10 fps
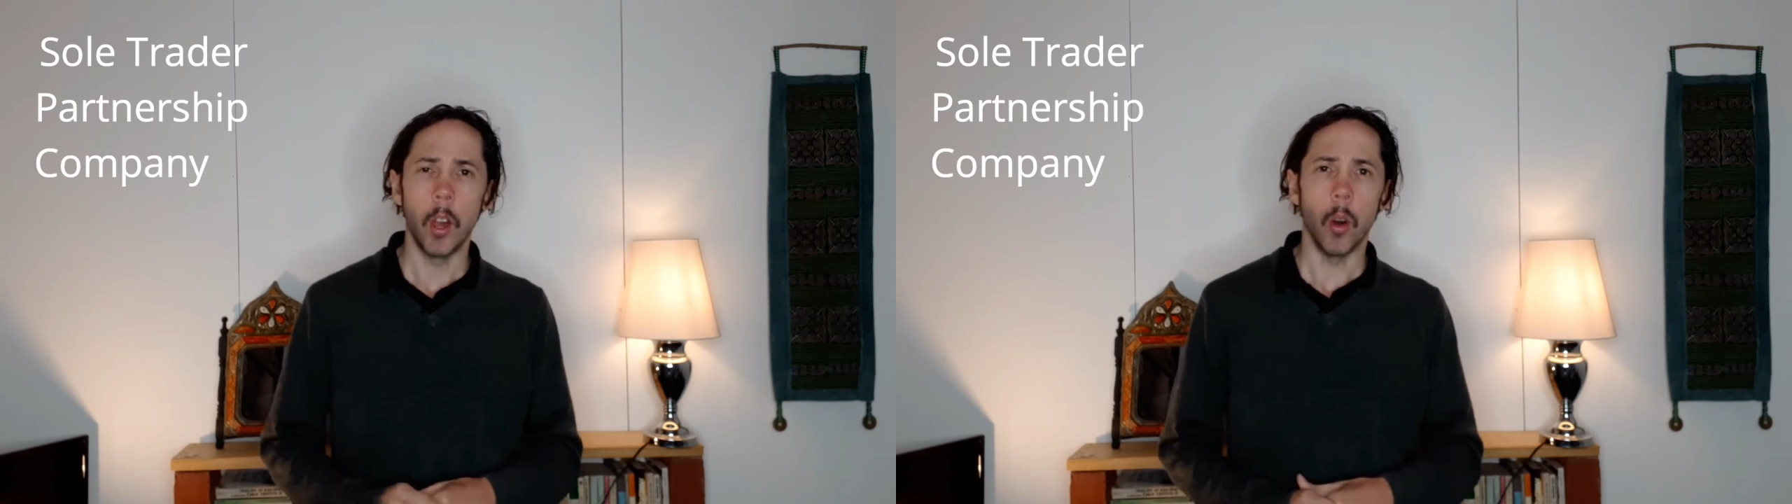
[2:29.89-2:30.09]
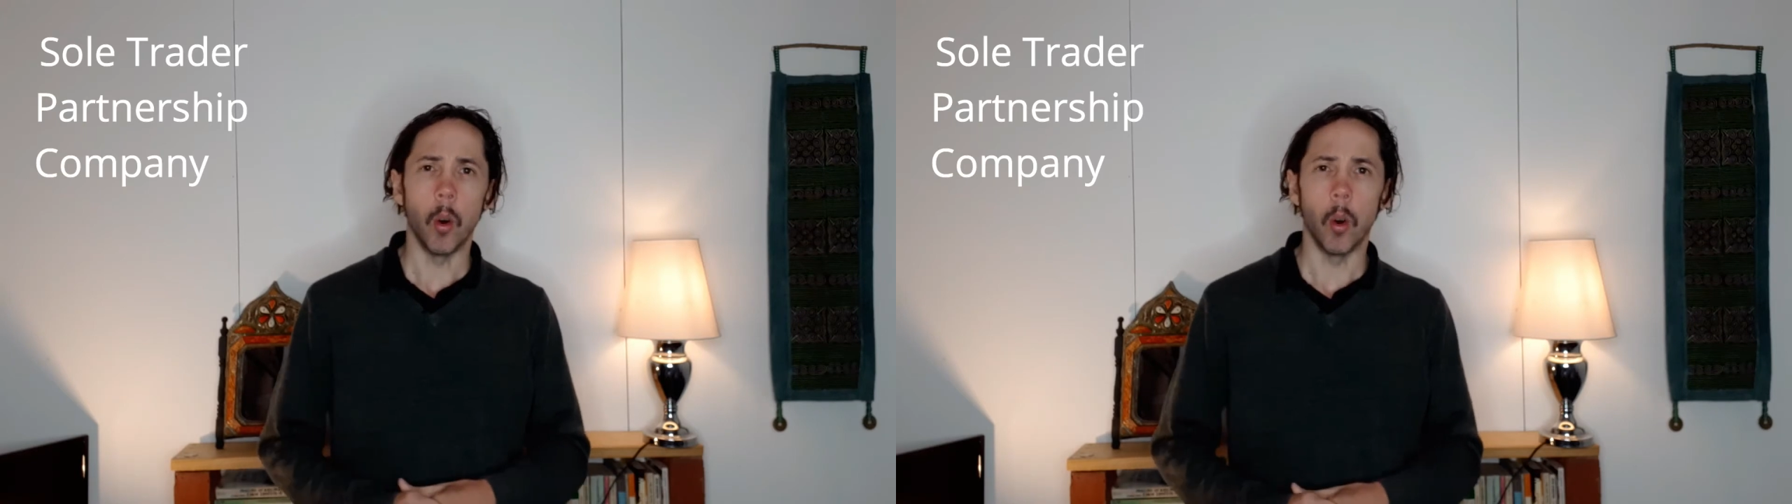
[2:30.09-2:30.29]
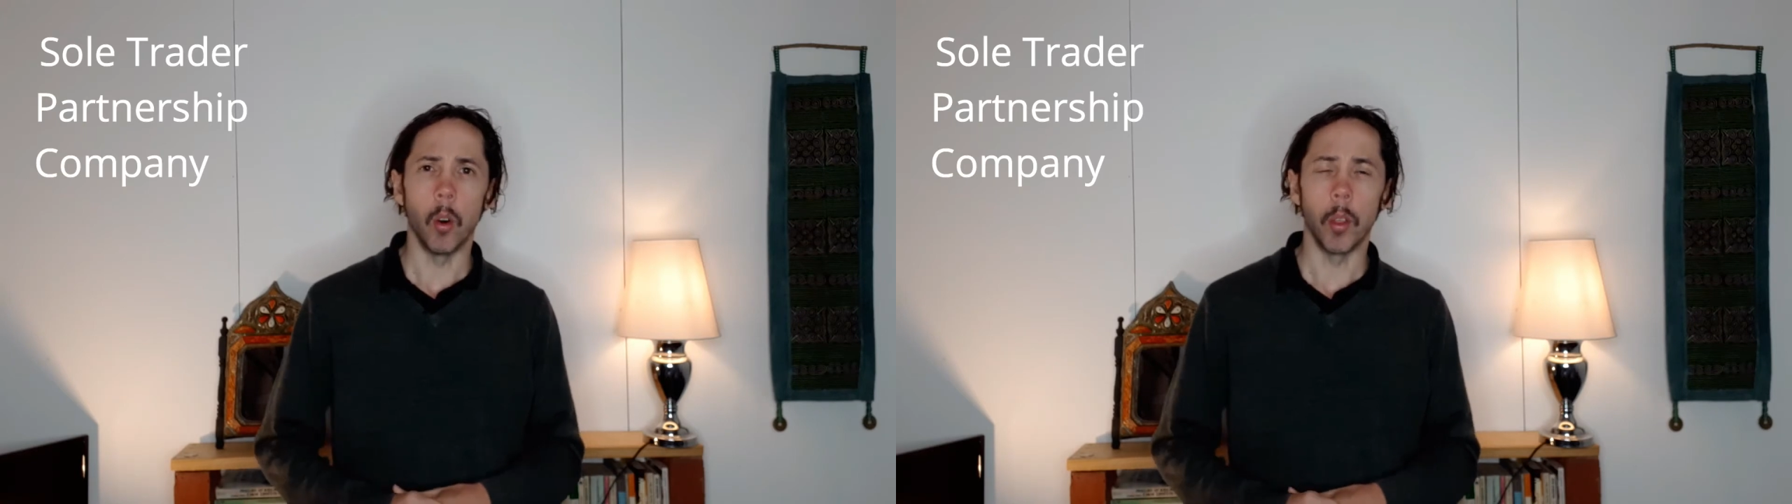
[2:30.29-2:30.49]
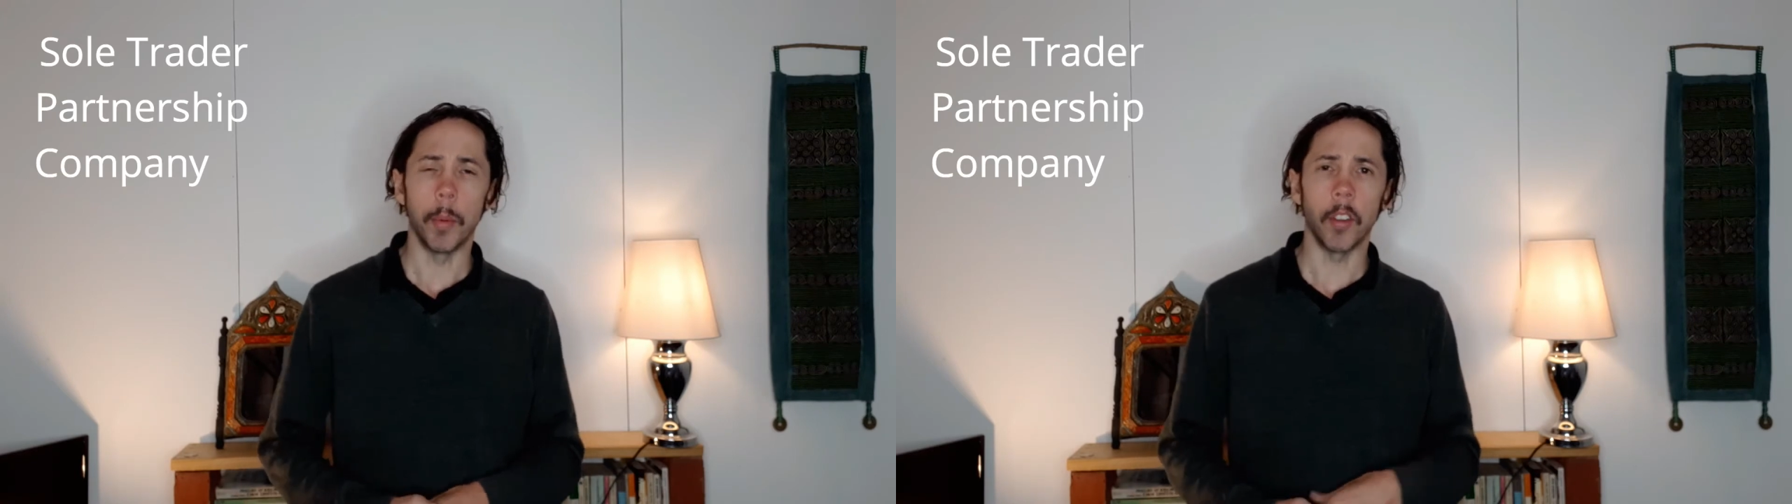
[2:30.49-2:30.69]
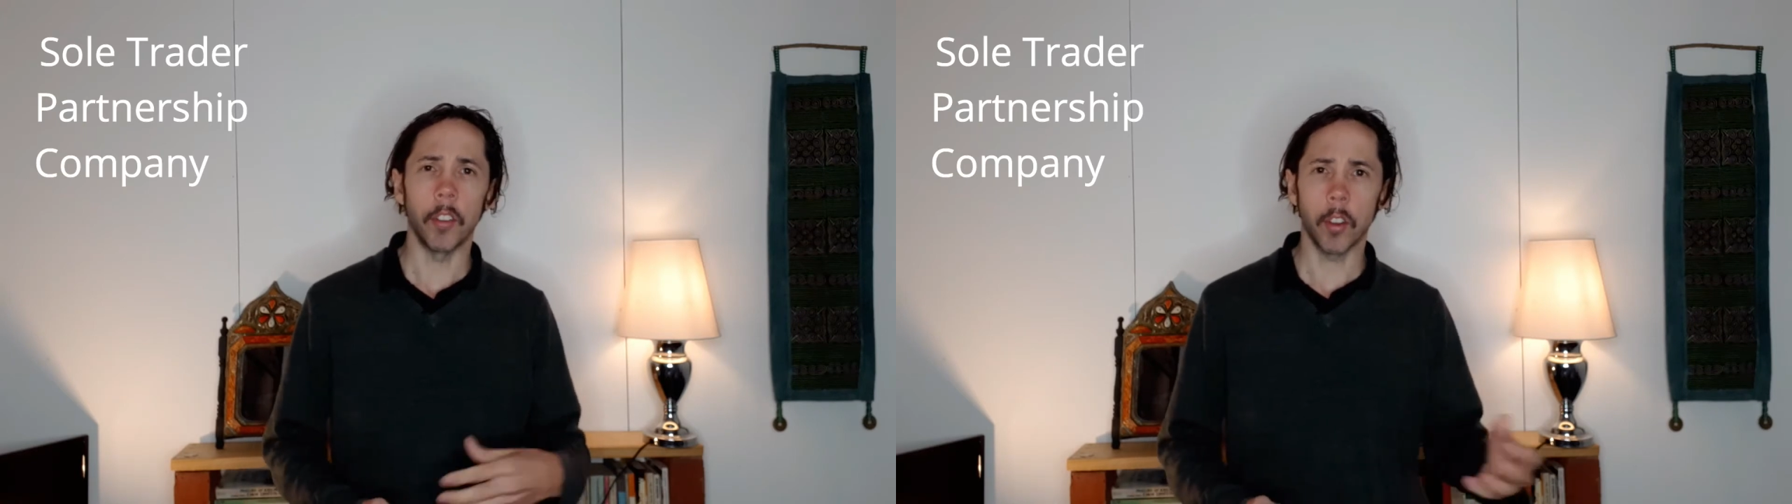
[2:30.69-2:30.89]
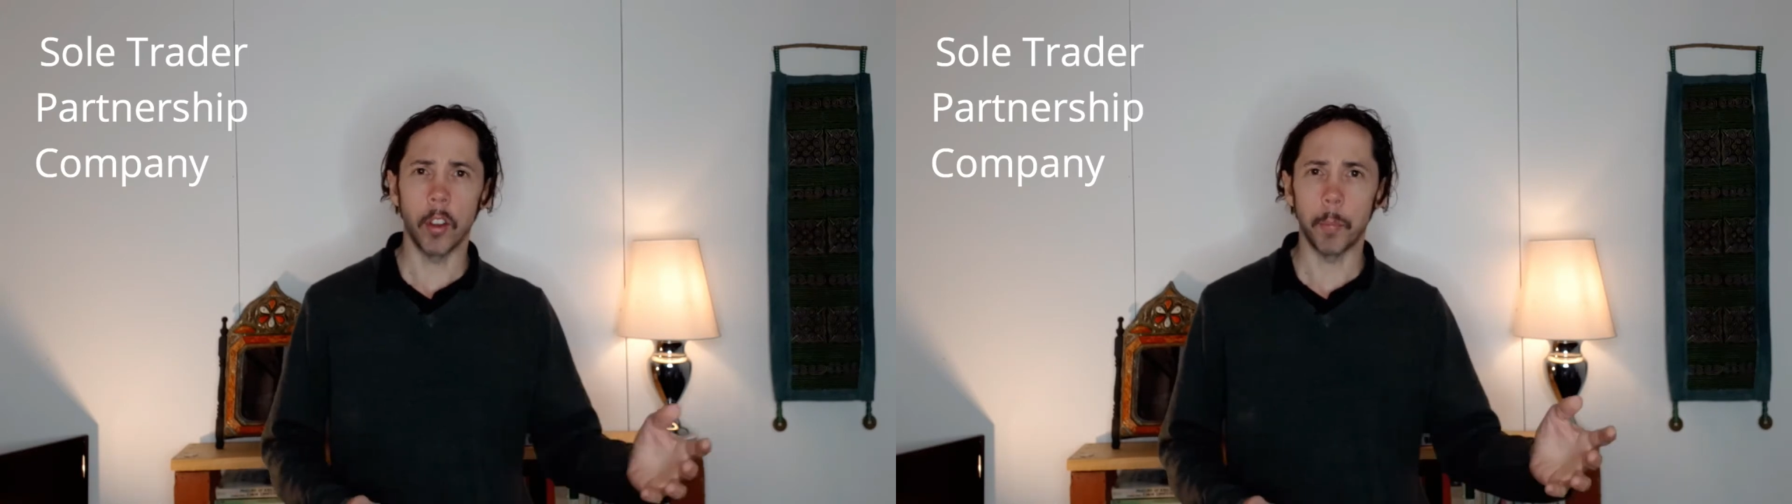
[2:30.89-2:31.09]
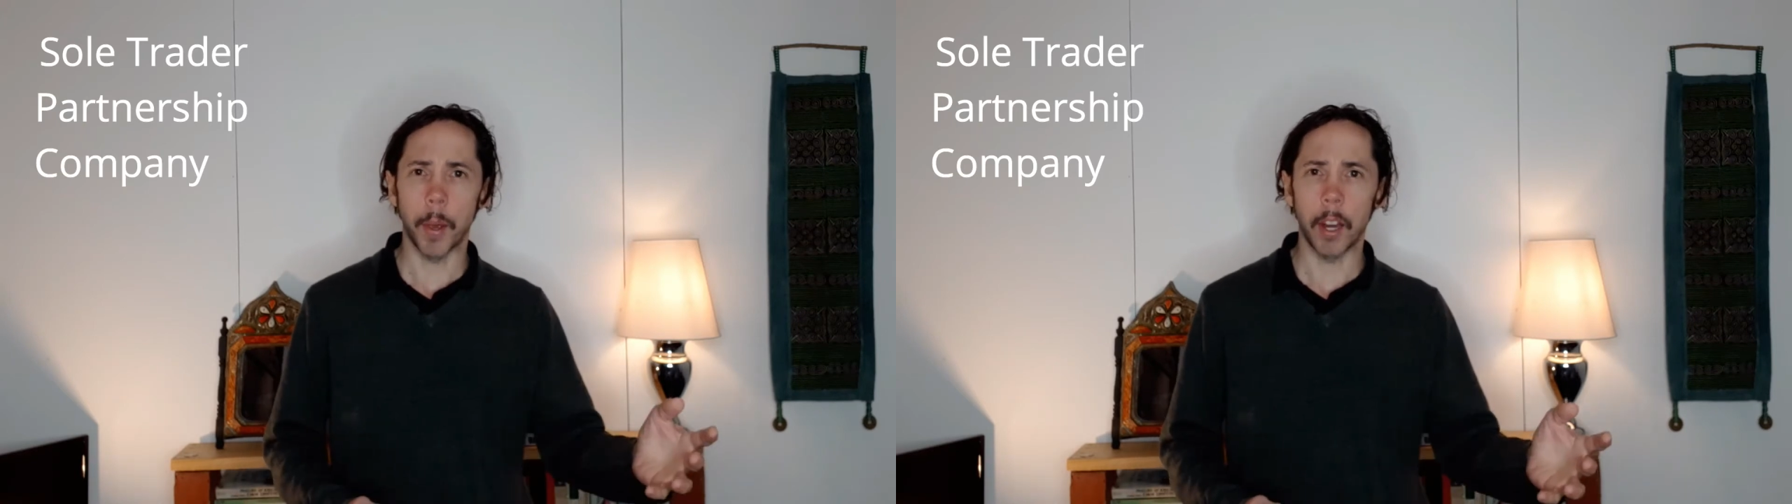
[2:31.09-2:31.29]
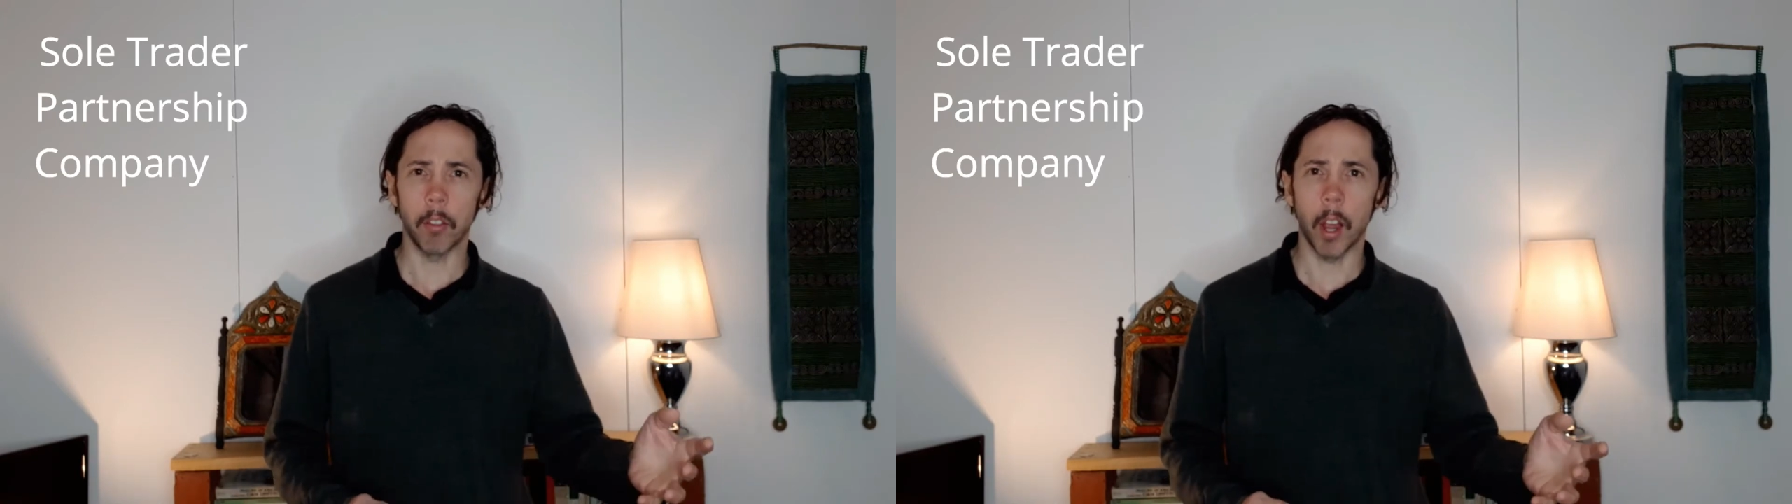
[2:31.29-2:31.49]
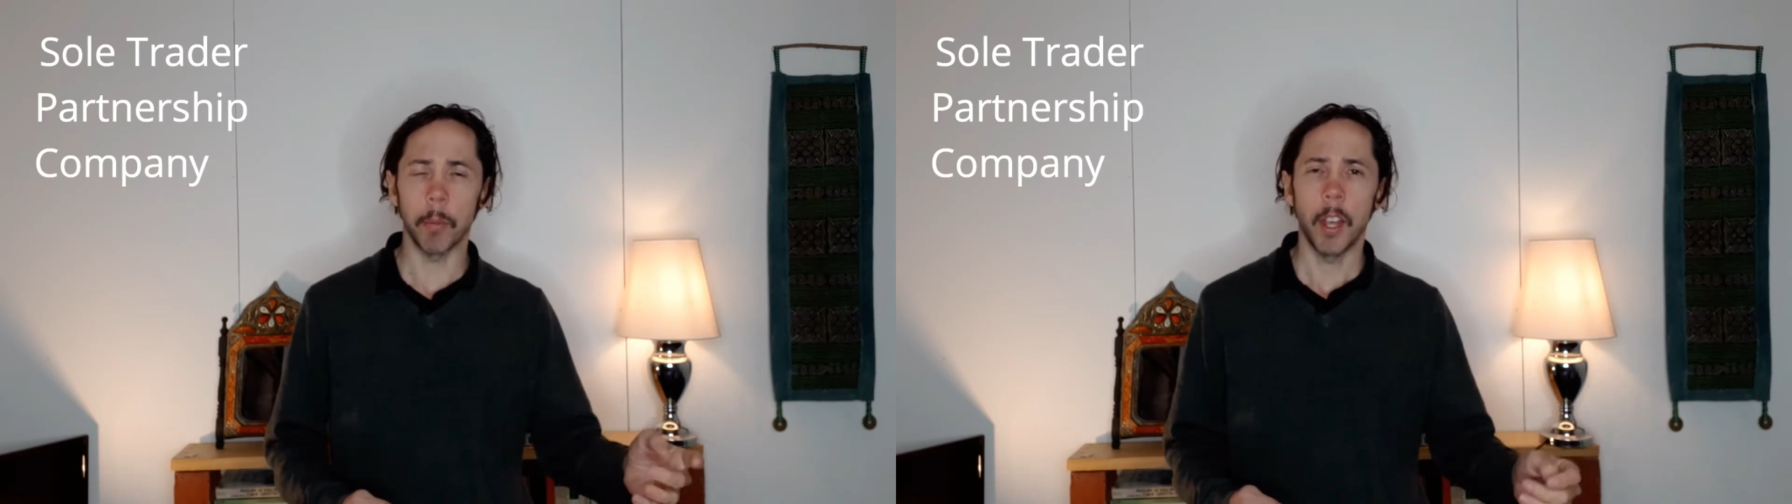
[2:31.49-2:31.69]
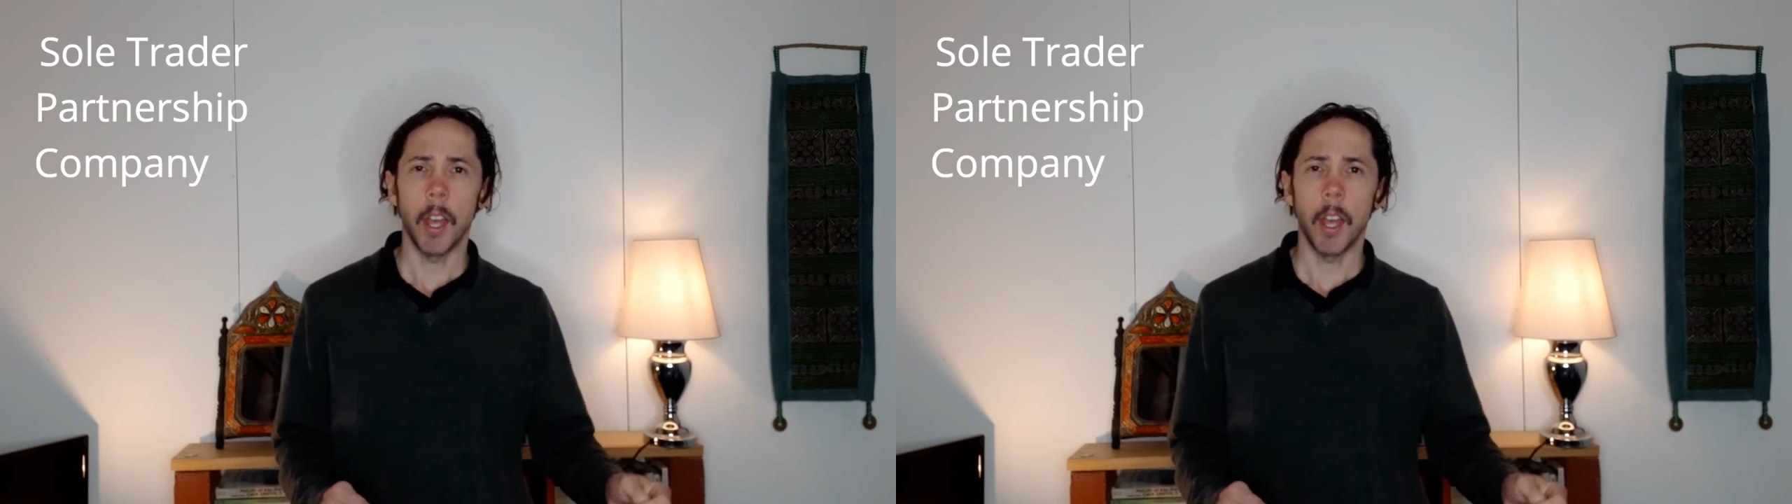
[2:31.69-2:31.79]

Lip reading: or the business goes bankrupt,